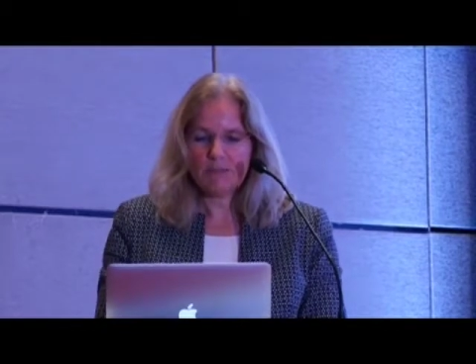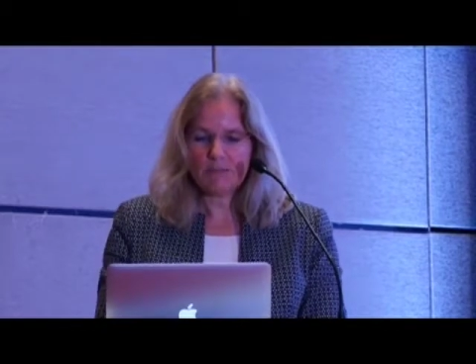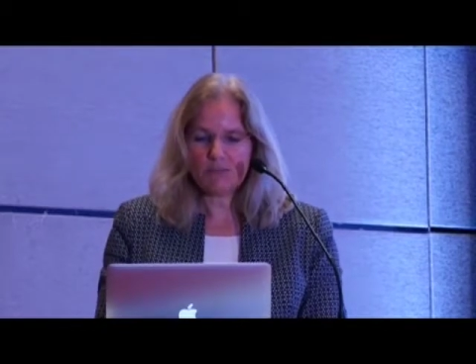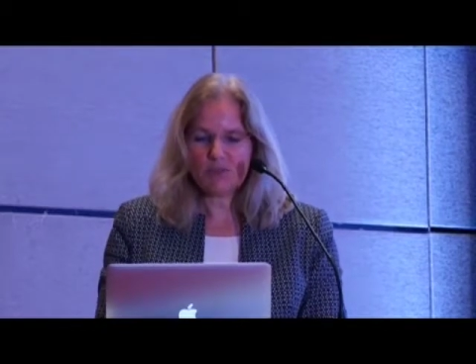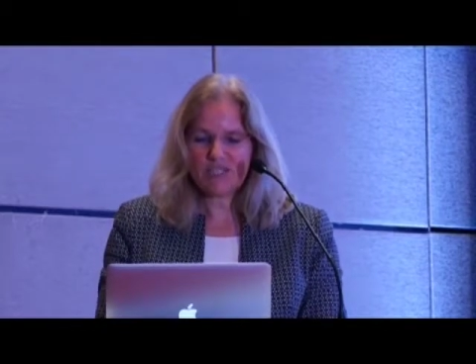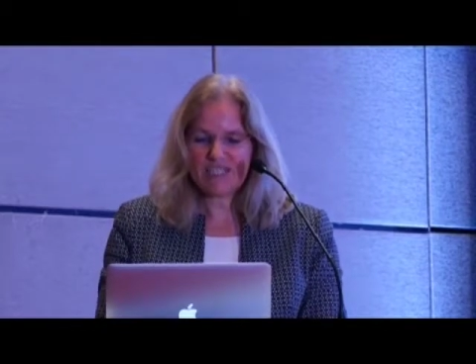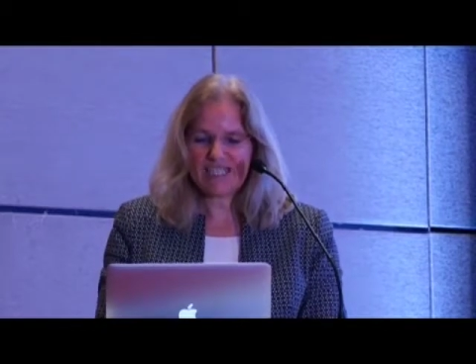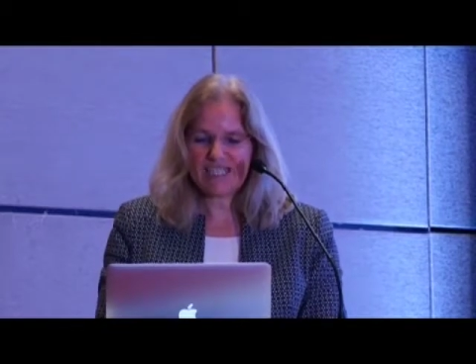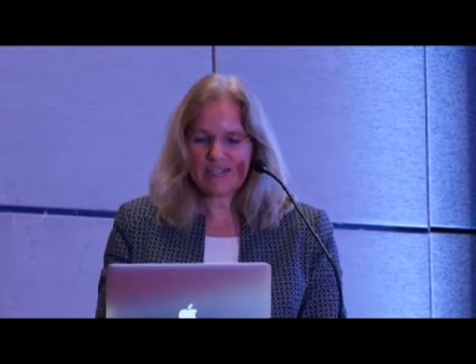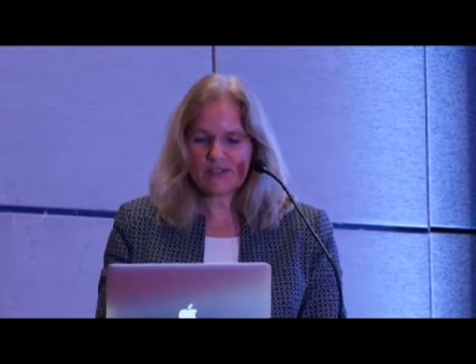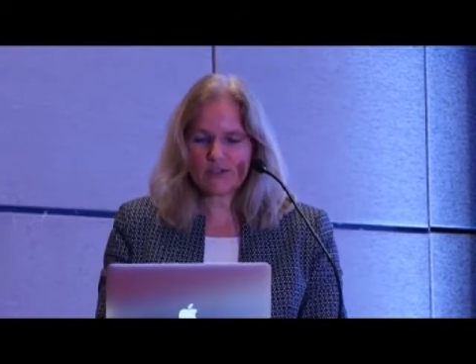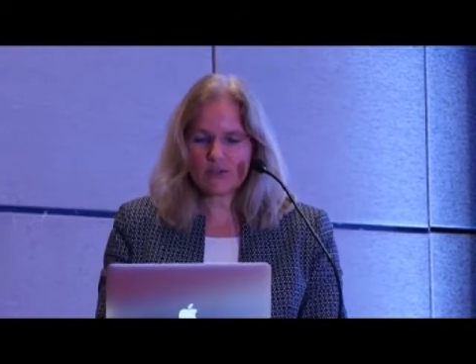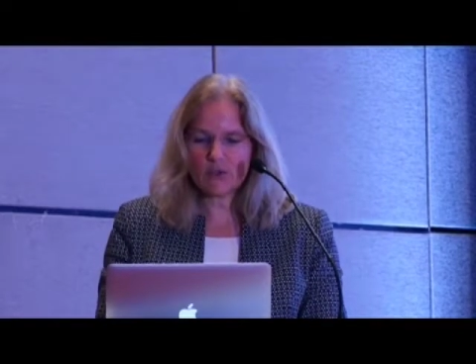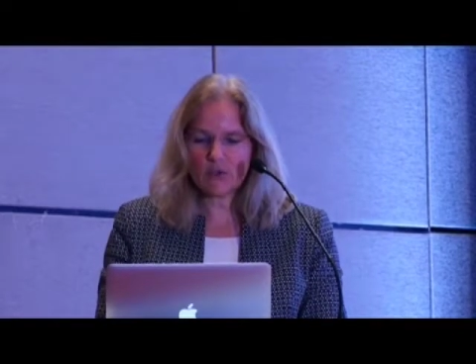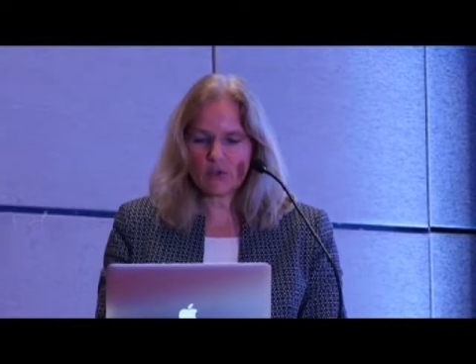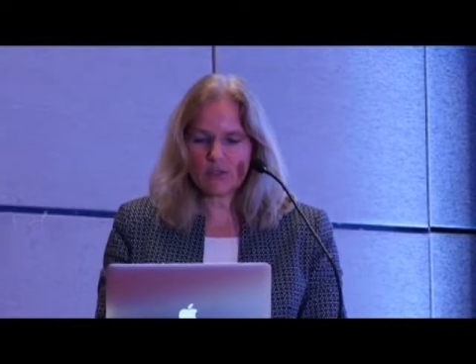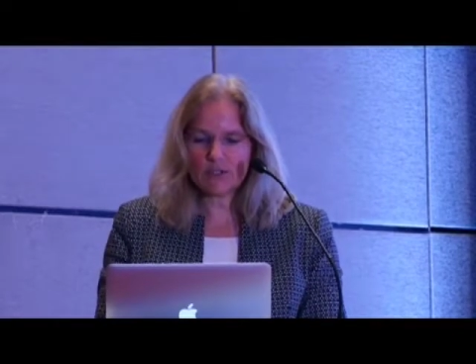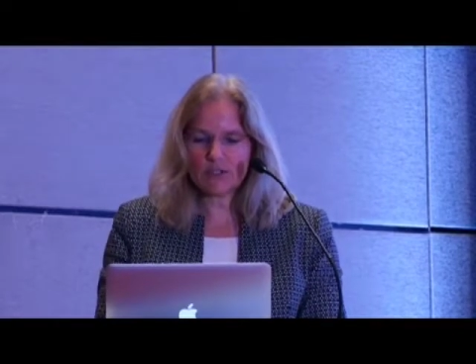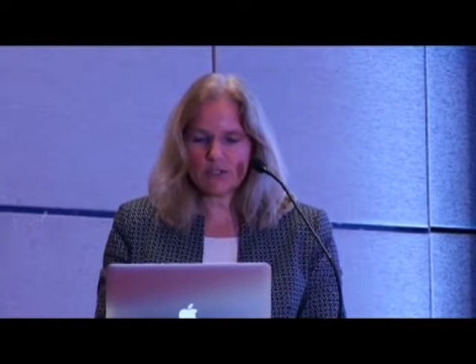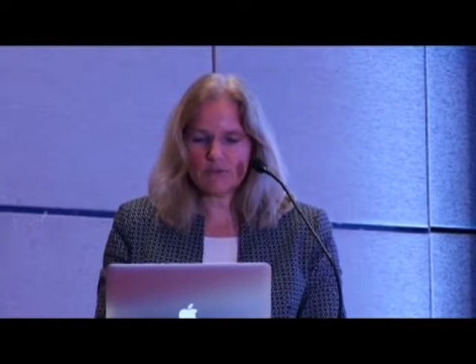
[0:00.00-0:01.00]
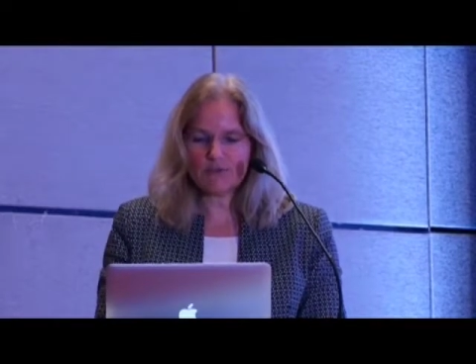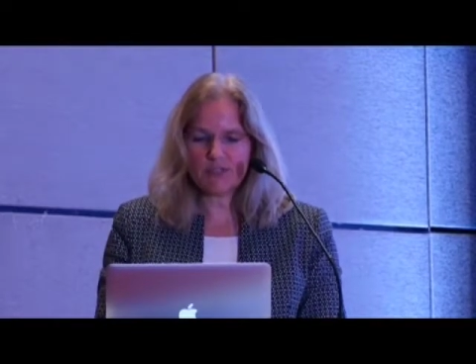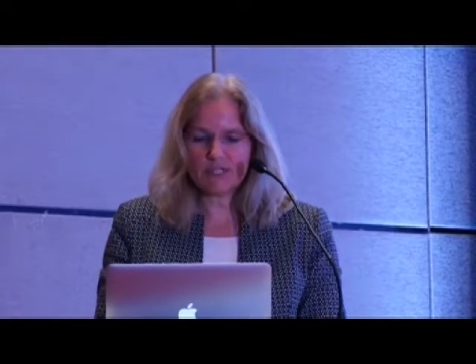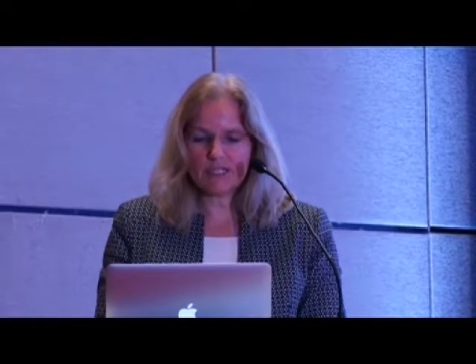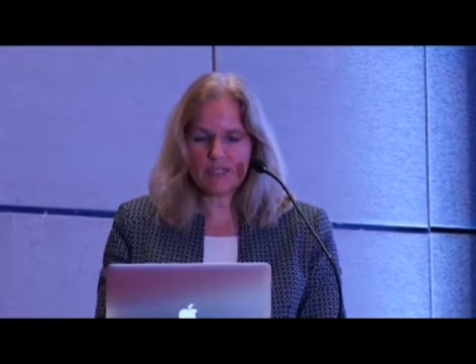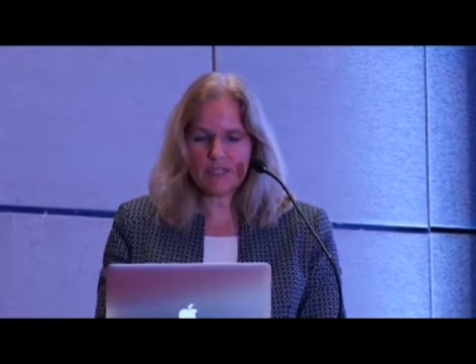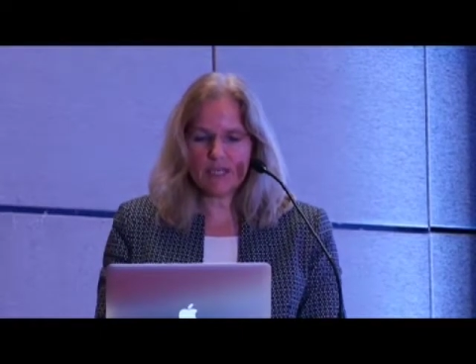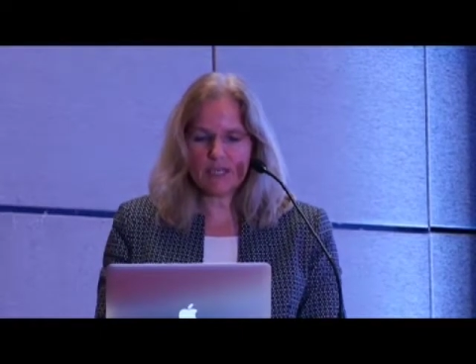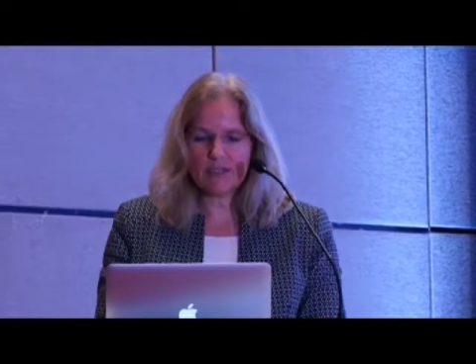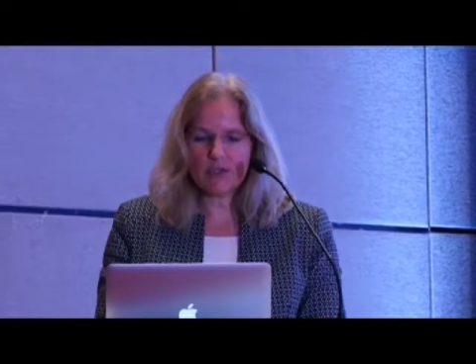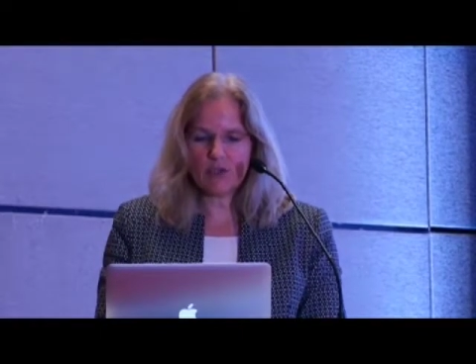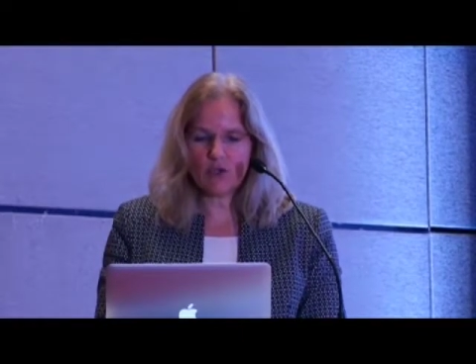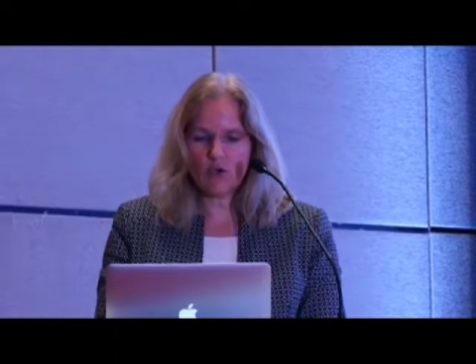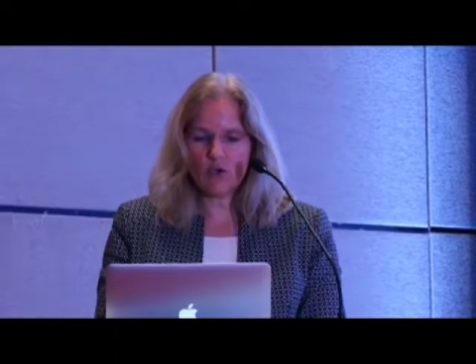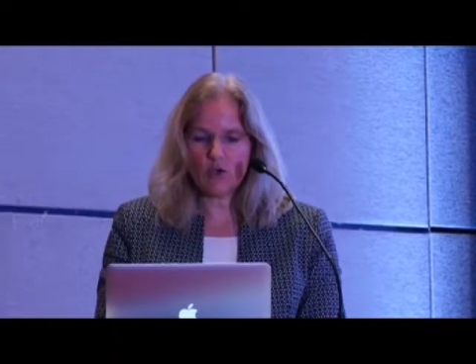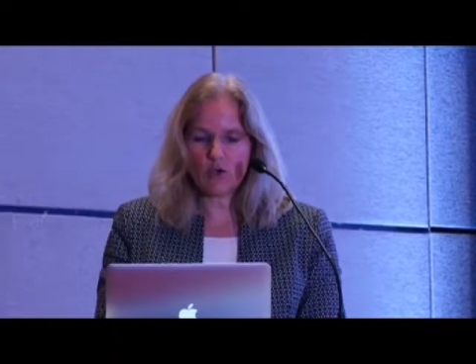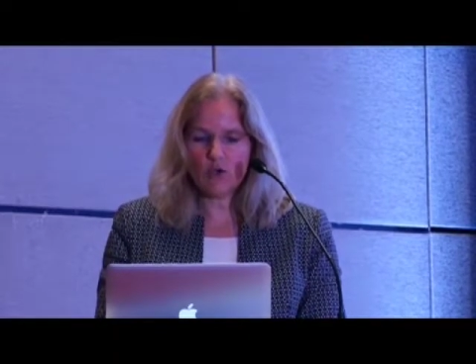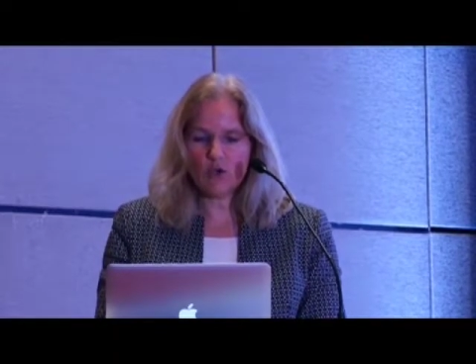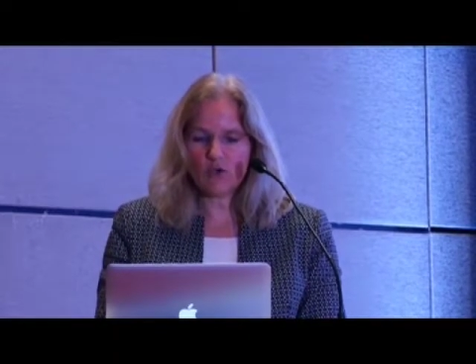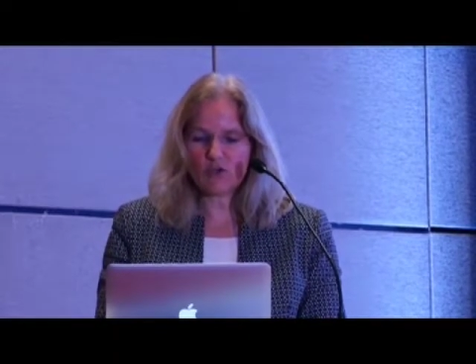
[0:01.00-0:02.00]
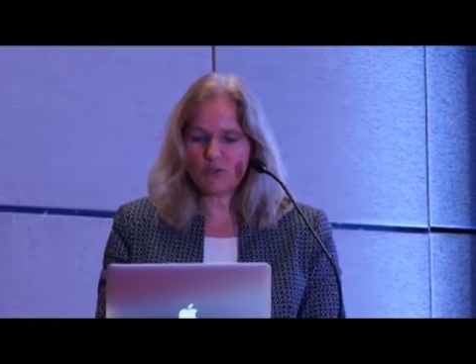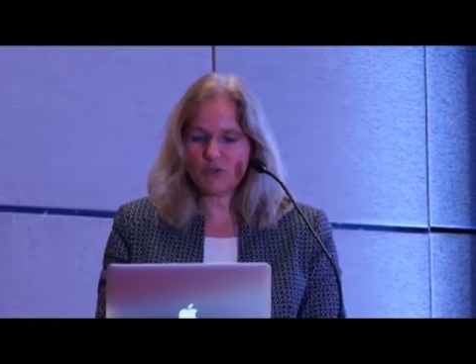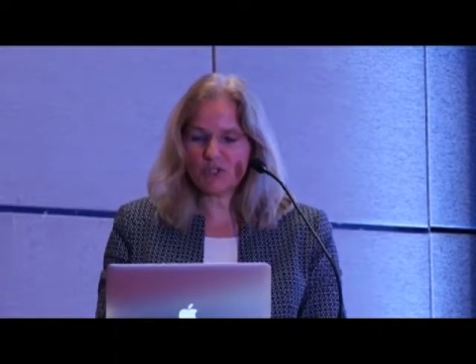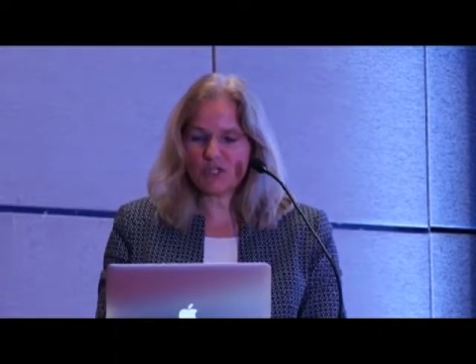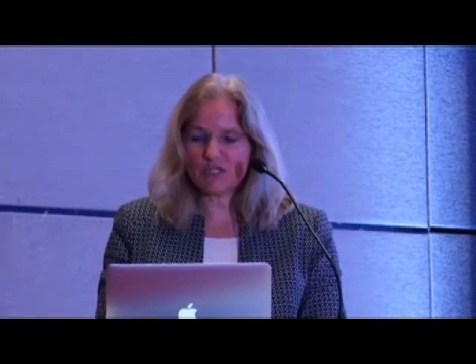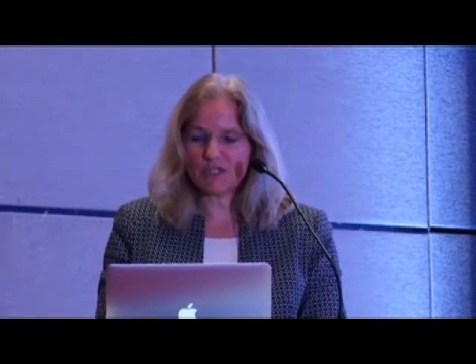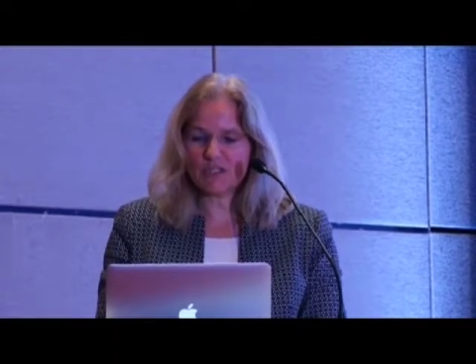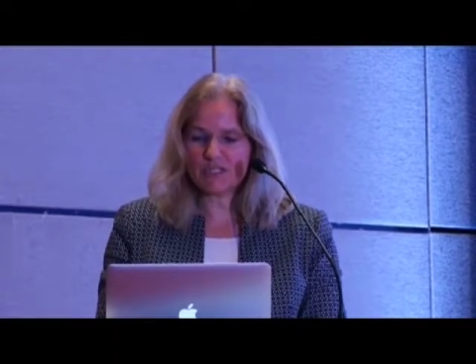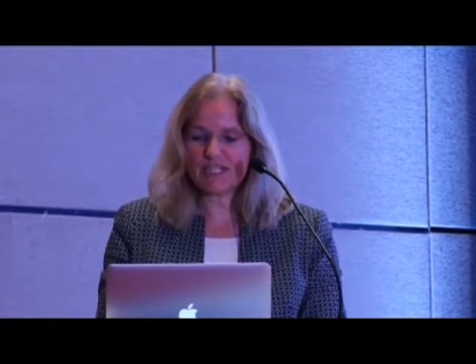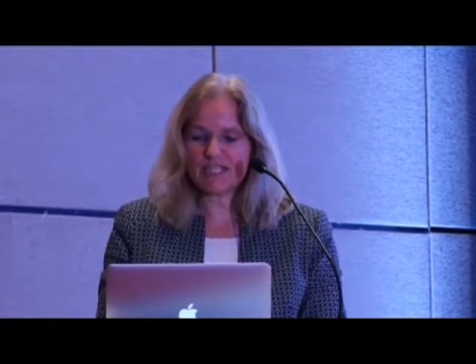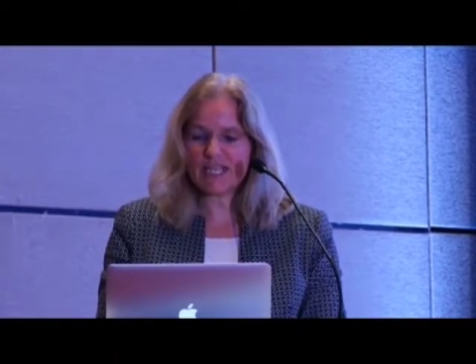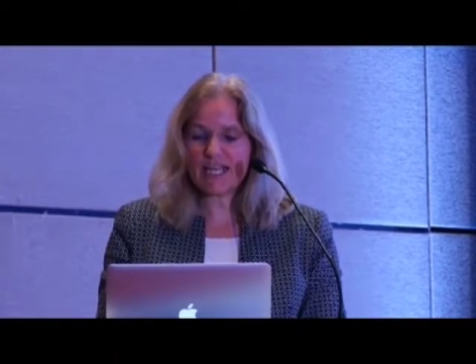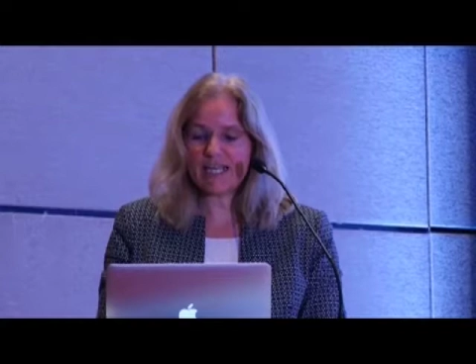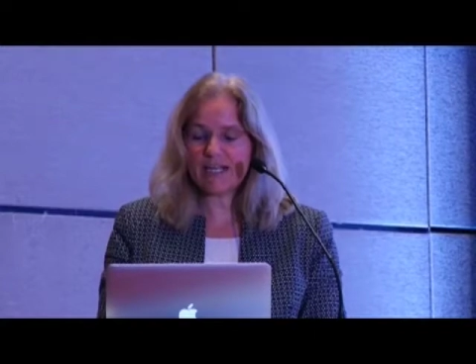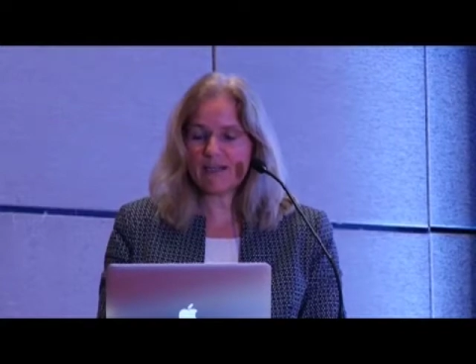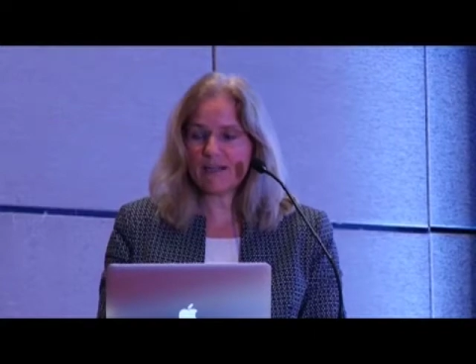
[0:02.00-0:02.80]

predicts cognitive decline and longer hospital stay.